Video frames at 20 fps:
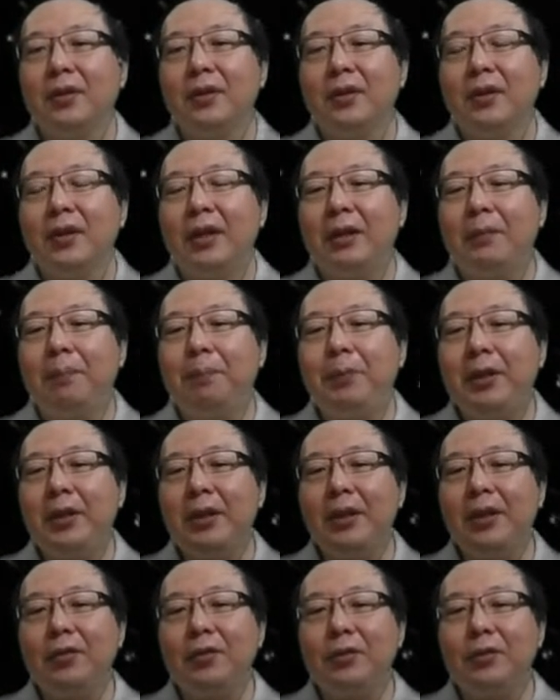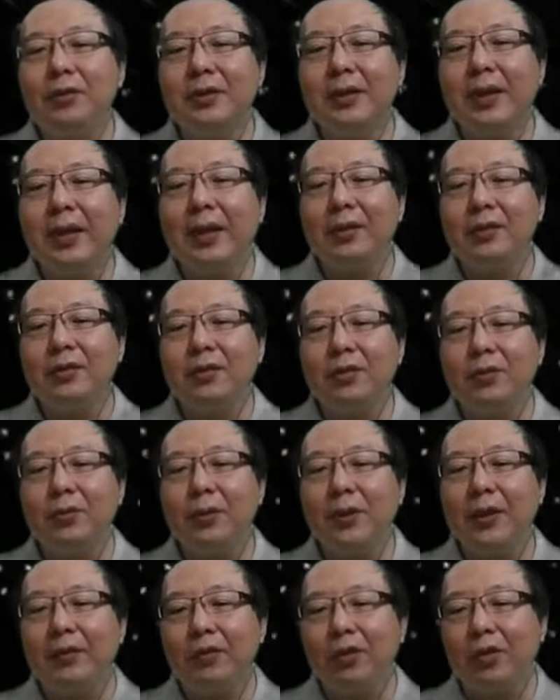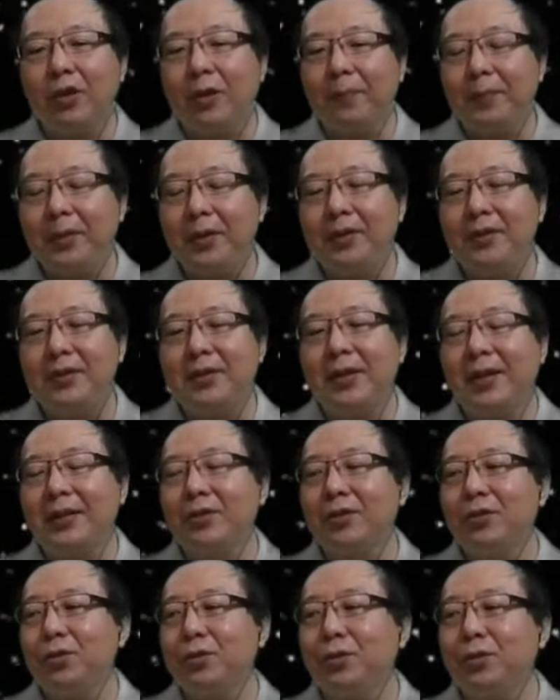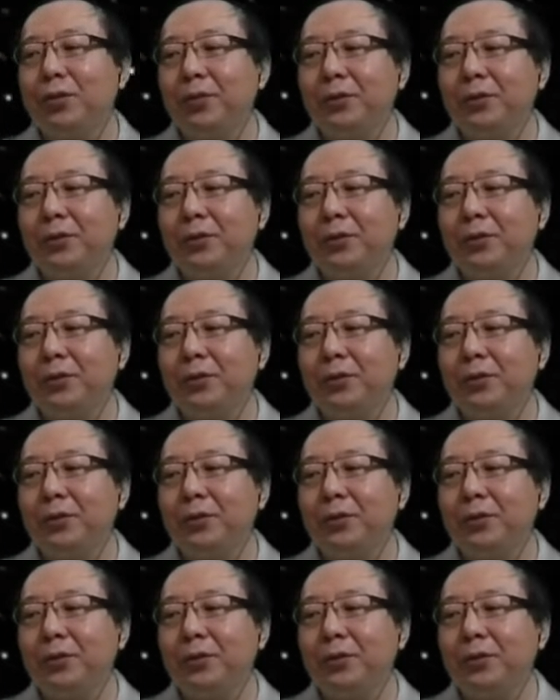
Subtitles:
And P goes there. So we have to copy these last two.